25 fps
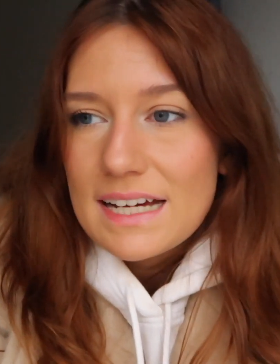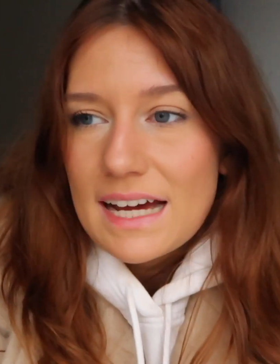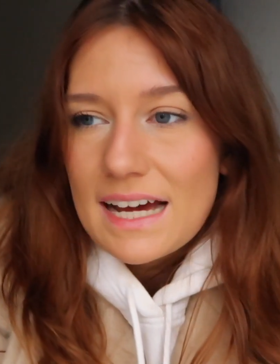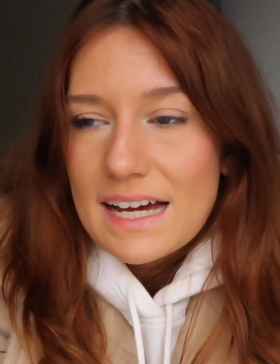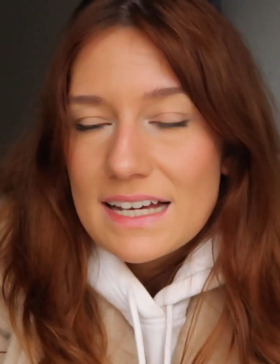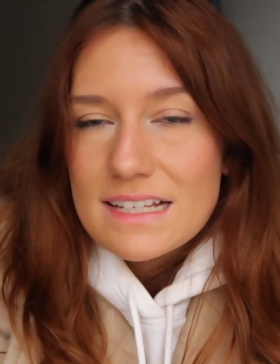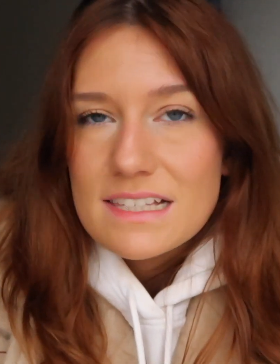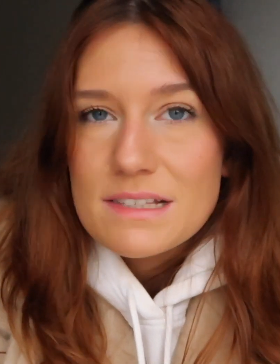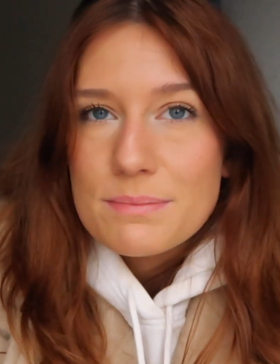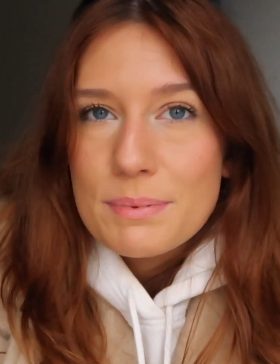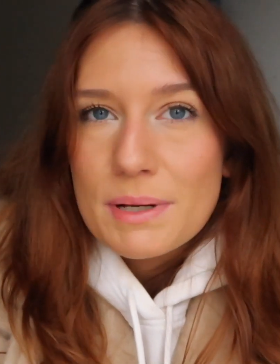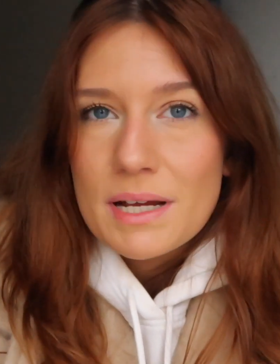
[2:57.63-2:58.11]

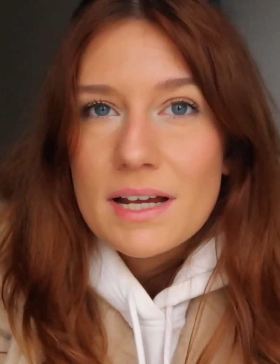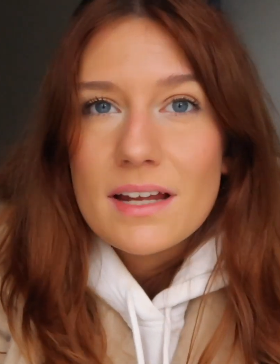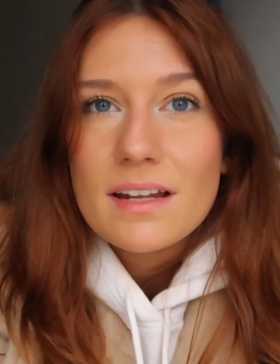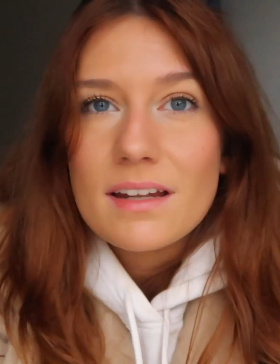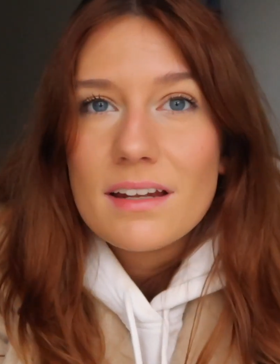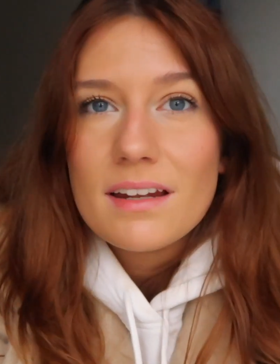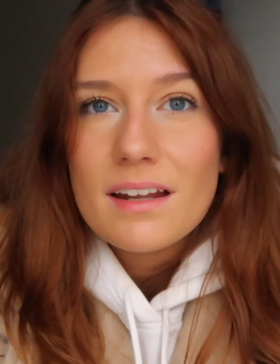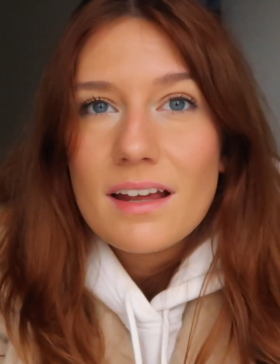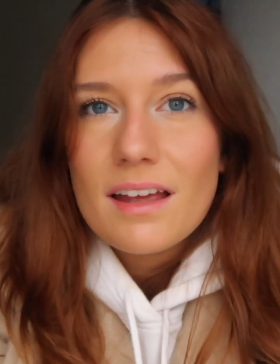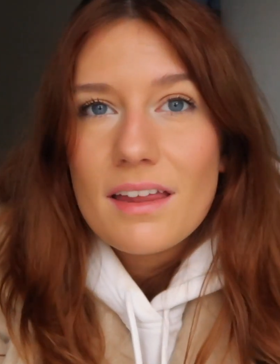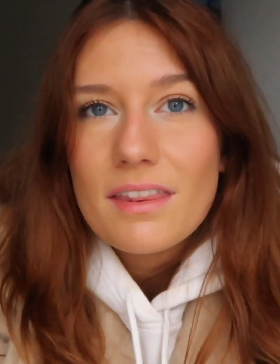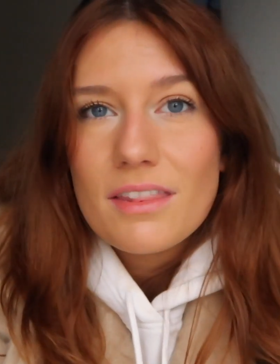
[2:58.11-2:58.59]
has
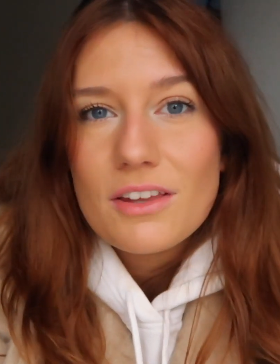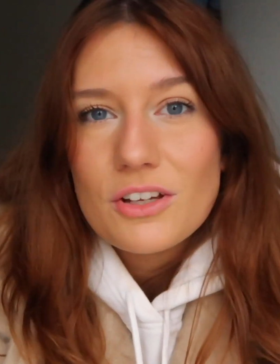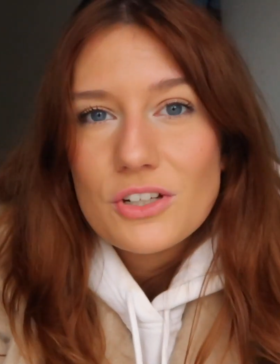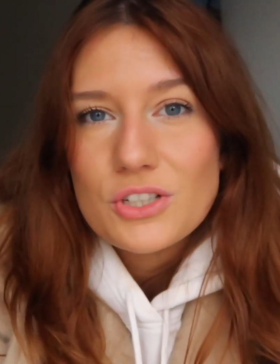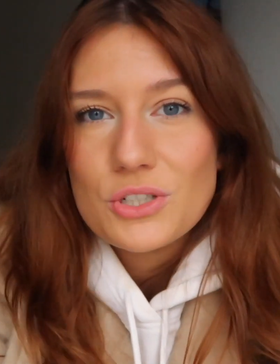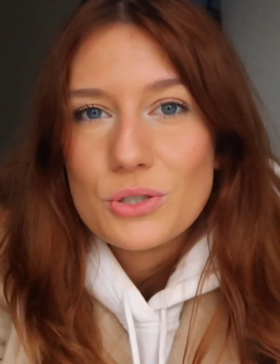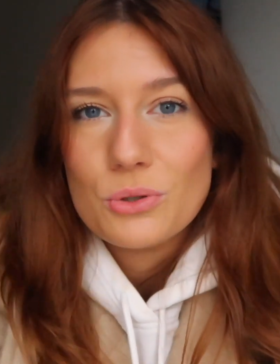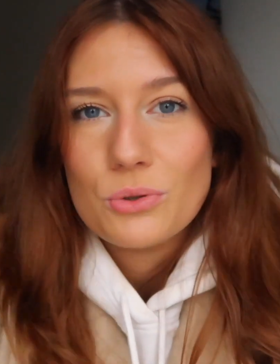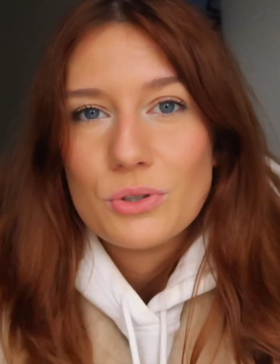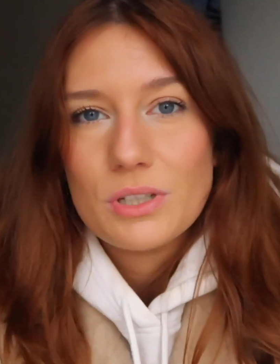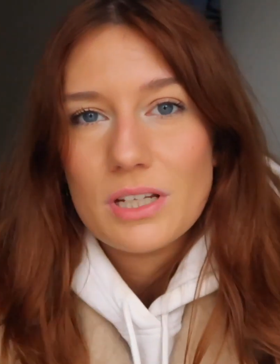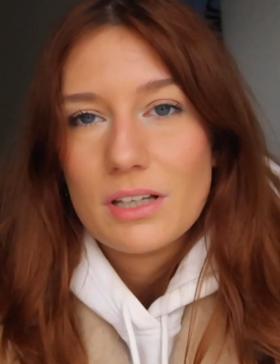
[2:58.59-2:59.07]
been the
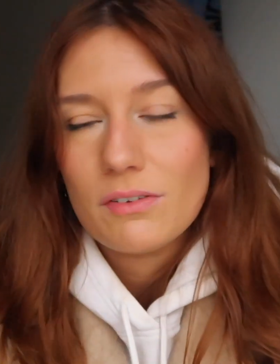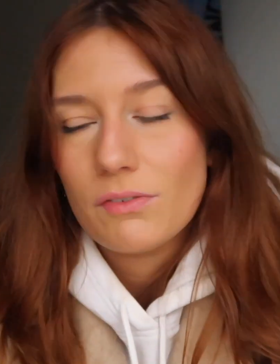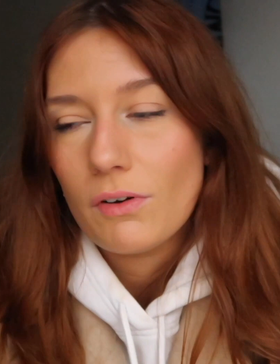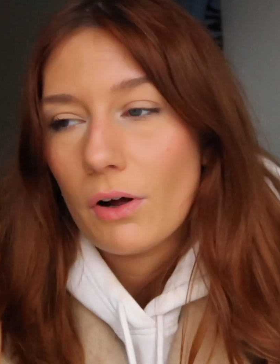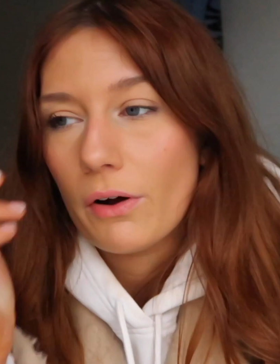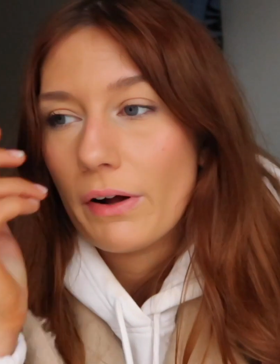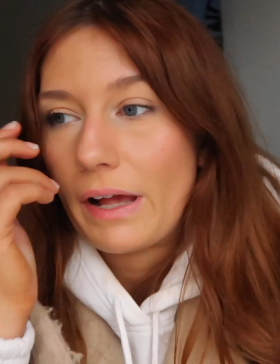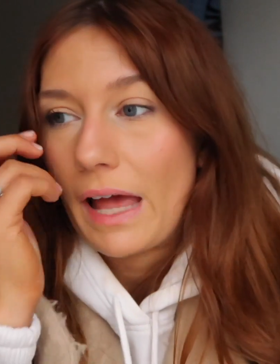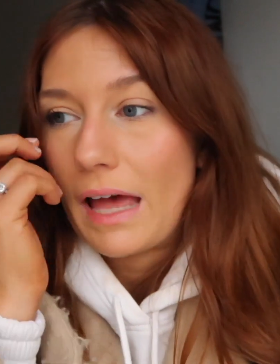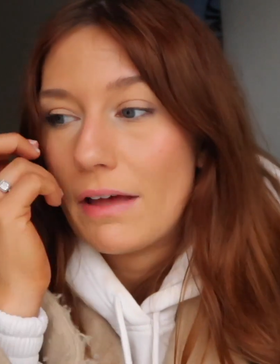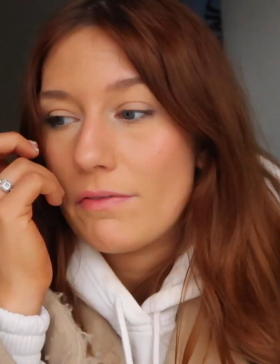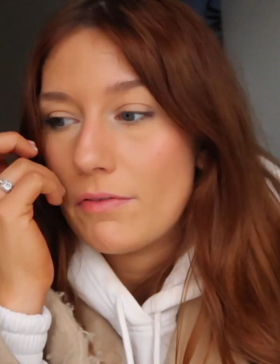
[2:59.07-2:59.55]
shortest
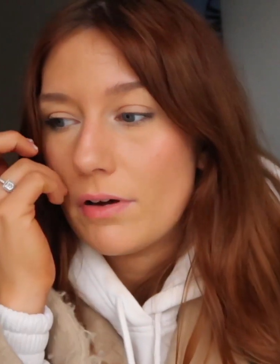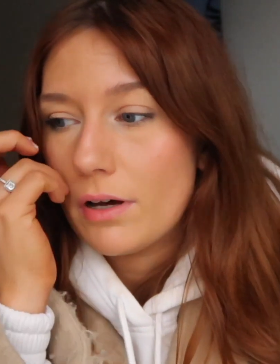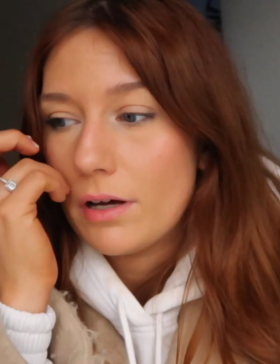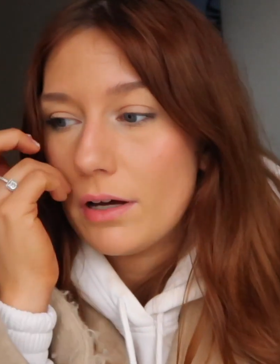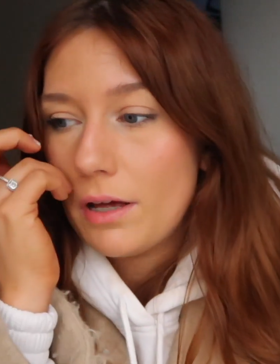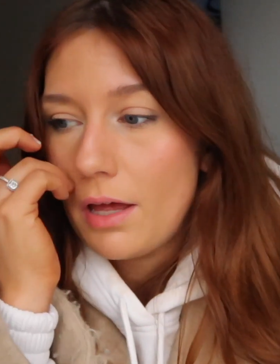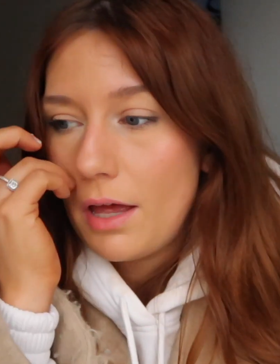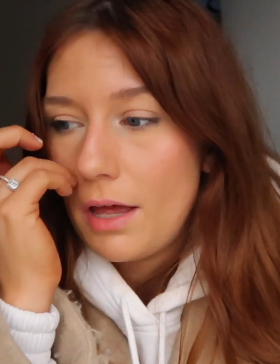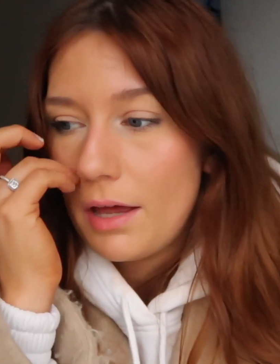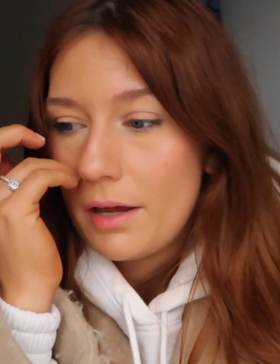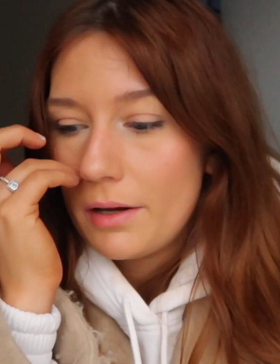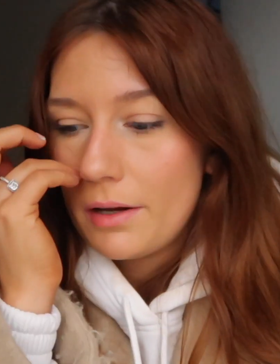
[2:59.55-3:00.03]
vlog ever.